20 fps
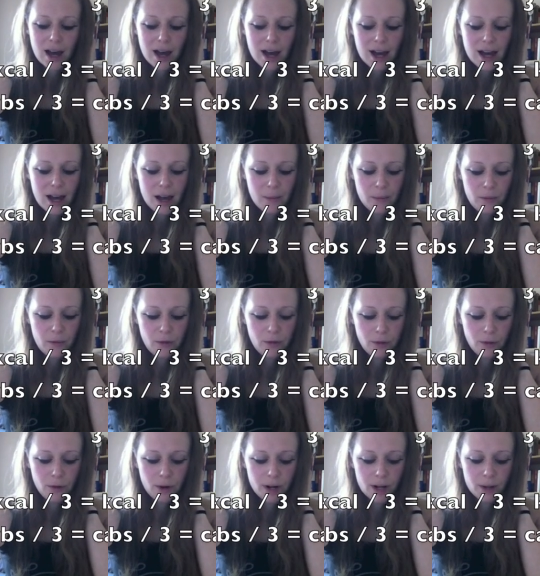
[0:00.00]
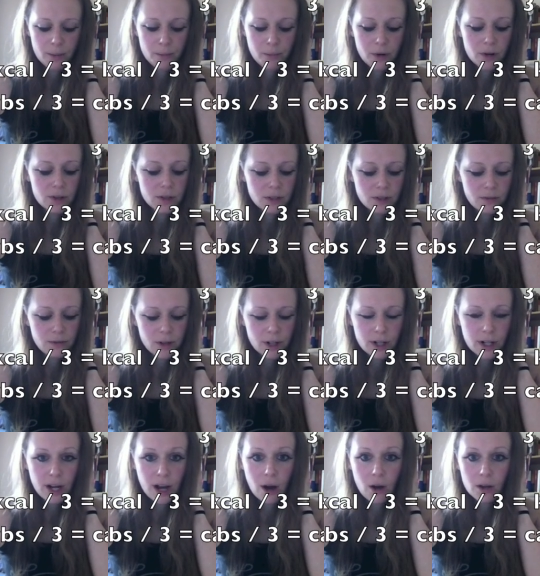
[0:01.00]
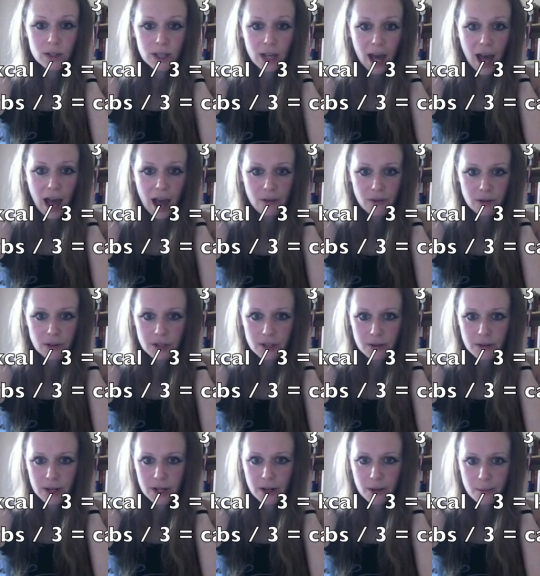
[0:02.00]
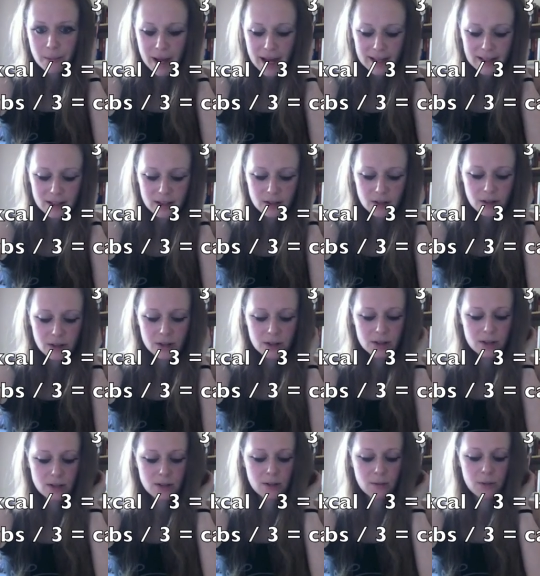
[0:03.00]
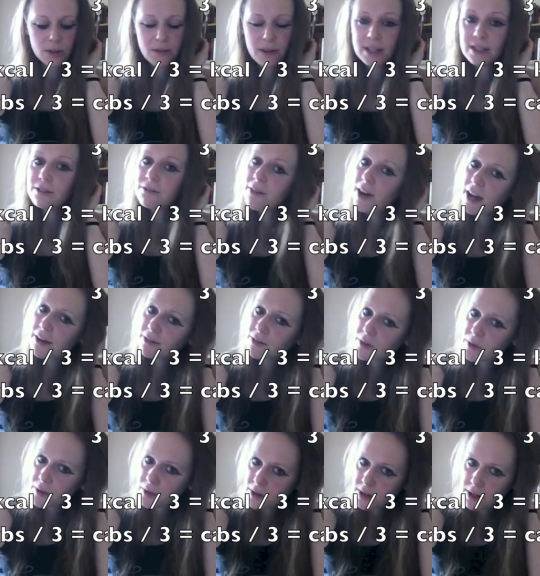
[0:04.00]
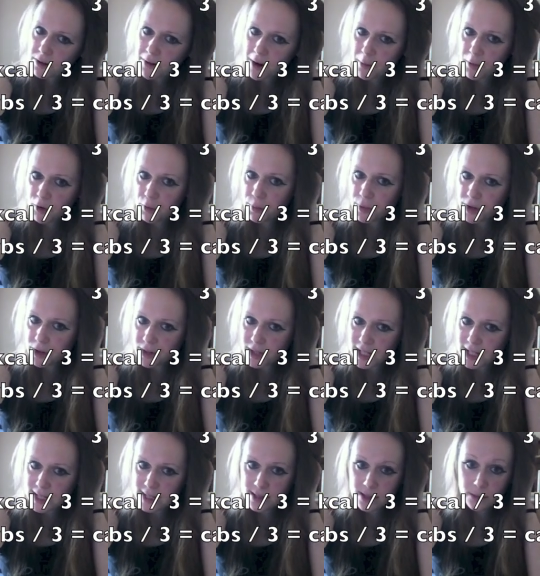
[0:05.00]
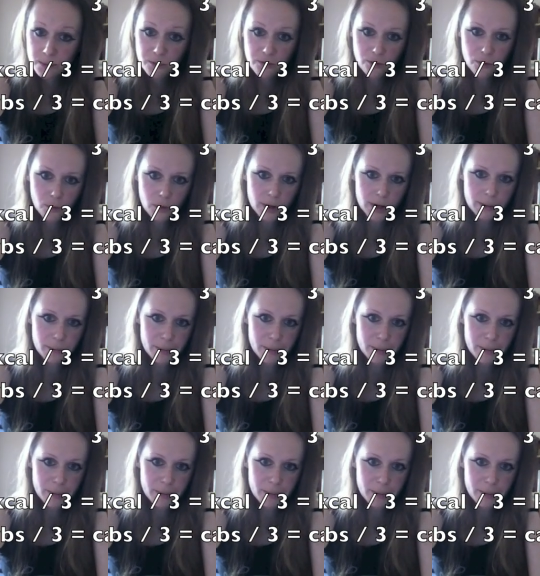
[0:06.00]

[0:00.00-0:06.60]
um, for post-workout, I would recommend to consume 25 to 30 gram of proteins for